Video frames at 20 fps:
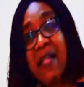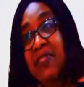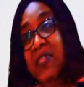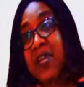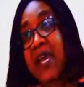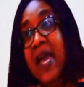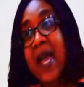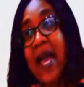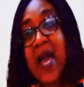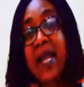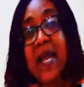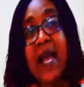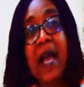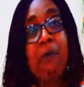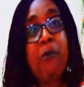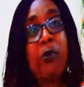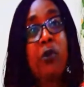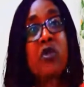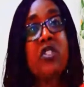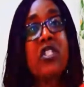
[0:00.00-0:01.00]
the air
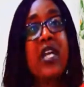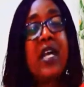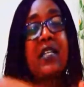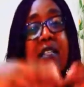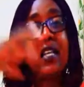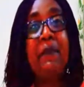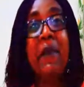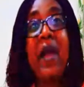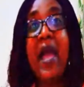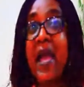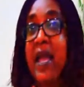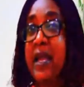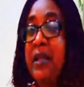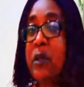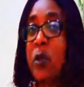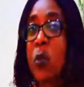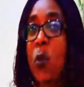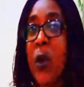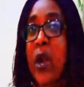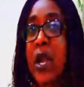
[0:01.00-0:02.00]
can project them
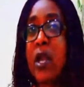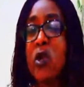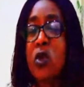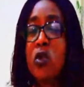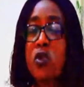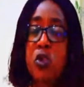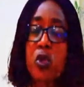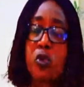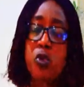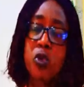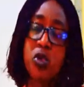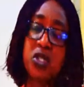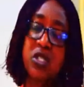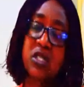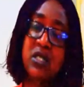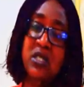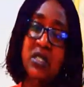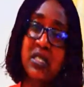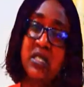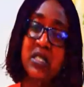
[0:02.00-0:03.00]
anywhere. So
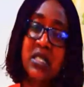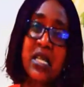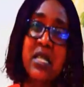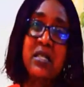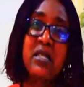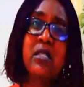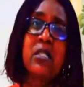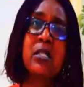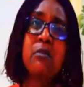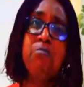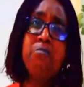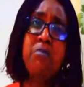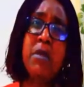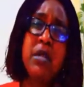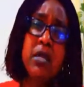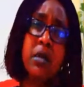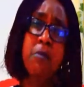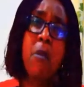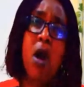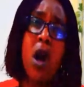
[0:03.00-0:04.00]
social distance is
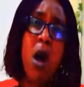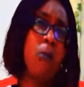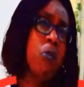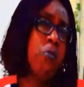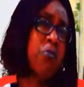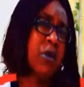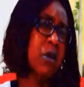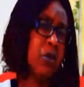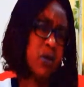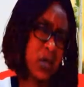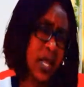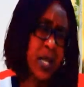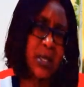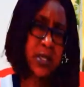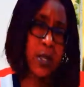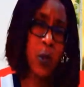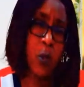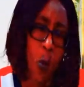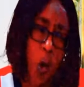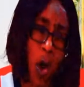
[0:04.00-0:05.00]
minimum, let's
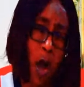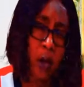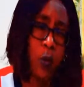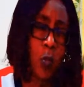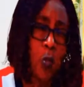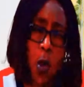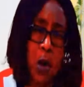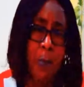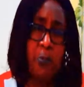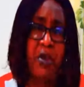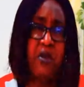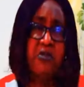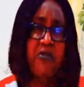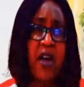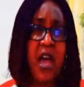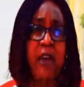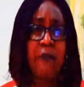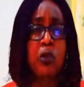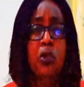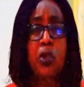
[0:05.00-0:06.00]
say
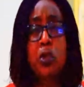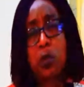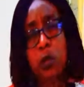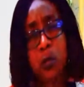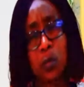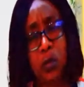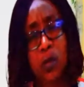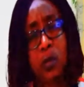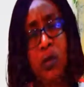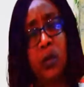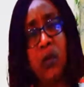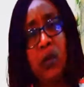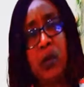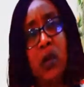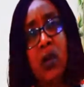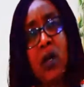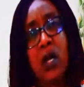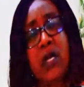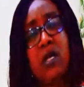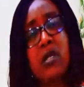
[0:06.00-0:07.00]
1.5, 2.
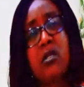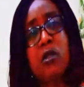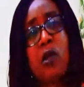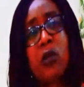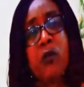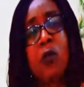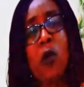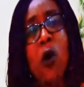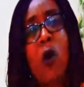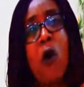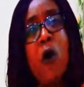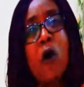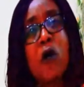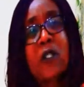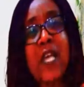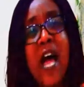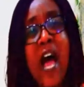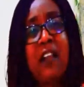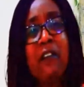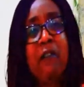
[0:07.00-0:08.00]
So those
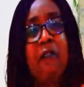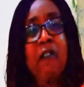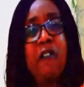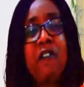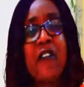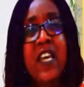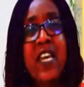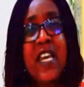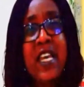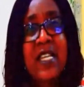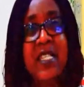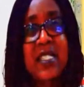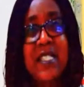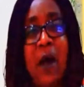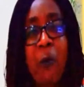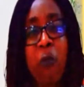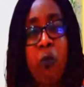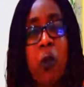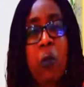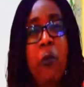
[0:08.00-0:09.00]
are the things
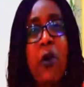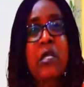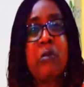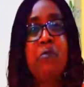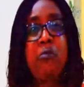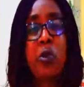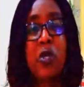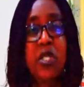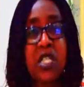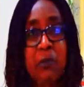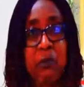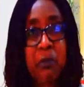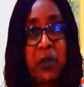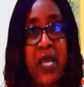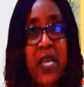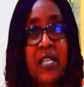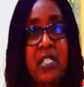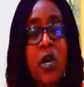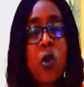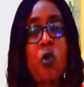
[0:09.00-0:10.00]
that they must put in
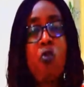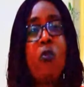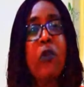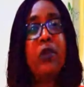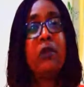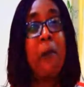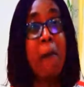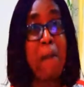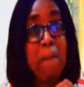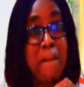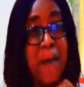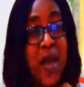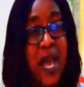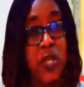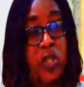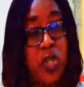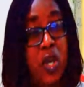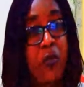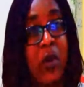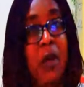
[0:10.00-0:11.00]
place with
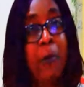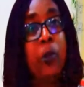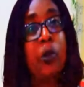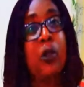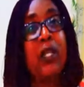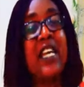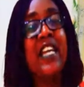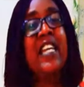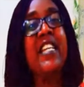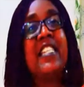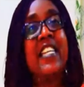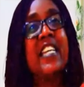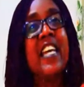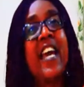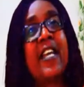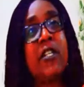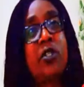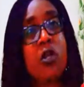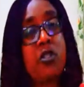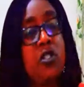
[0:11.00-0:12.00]
measurable
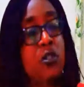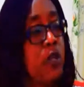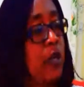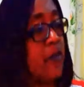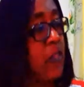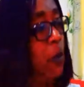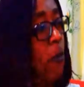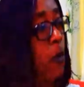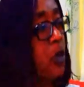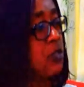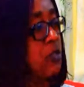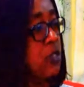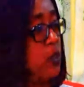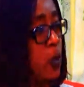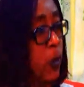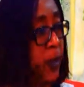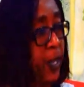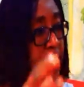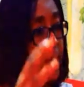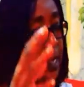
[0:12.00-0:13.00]
indicators. In other words,
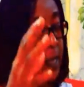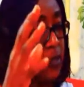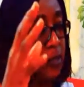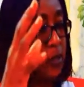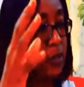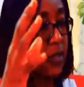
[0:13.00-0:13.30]
okay, you